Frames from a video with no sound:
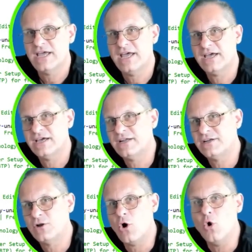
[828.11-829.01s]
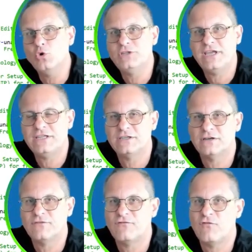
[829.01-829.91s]
an OData
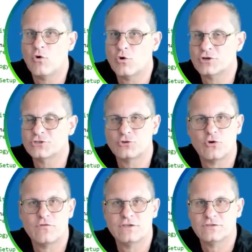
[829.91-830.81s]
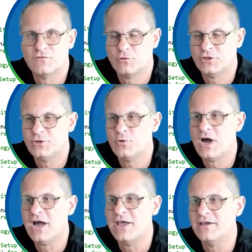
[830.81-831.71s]
4 service for the
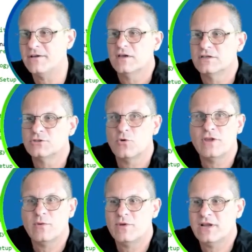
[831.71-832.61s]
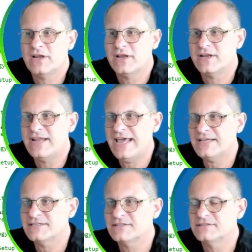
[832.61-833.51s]
UI. So here we click
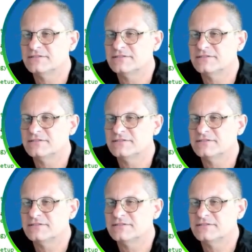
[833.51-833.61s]
Next.